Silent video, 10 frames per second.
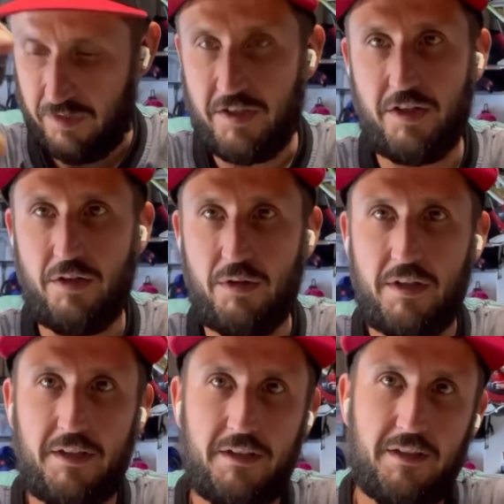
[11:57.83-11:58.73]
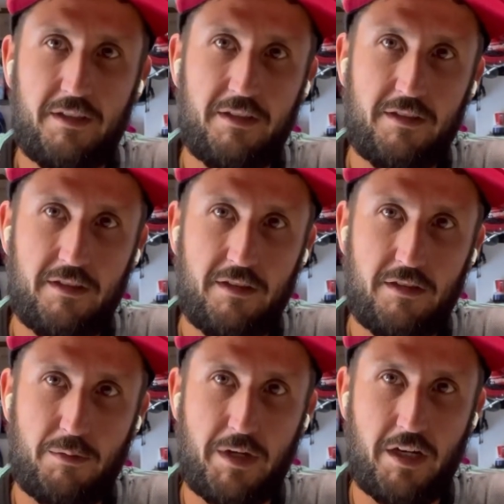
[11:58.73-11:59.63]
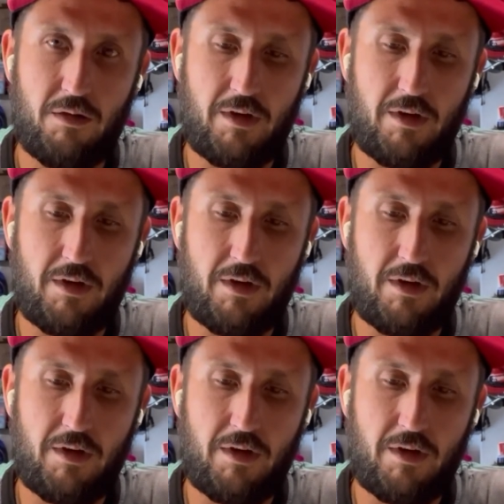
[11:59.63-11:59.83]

2, depending on